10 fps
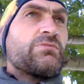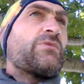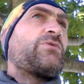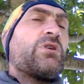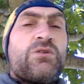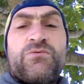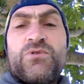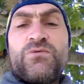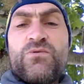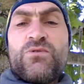if the, if,
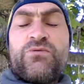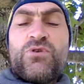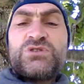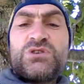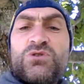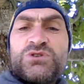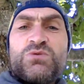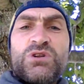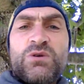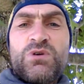if, if was the Lord's
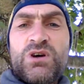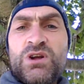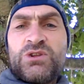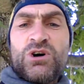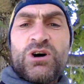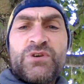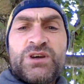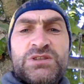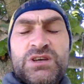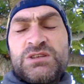will that we're going to die of
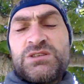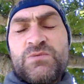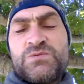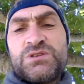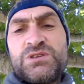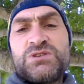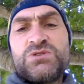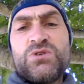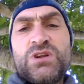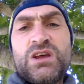nicotine substances
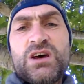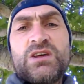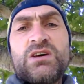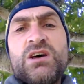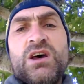or any other